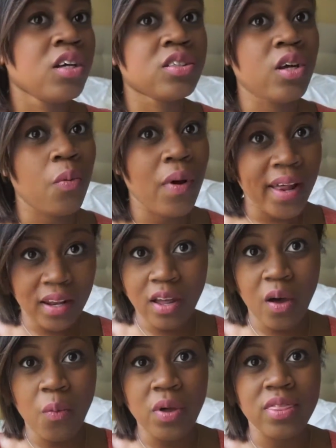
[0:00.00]
So right
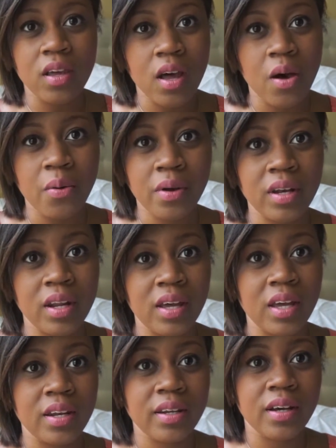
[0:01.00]
along with the
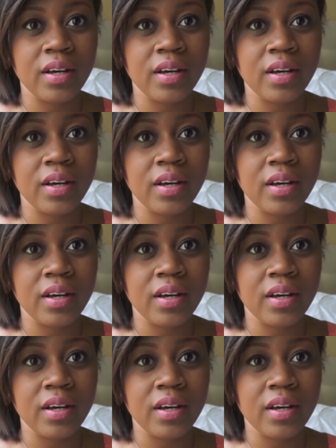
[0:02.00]
coconut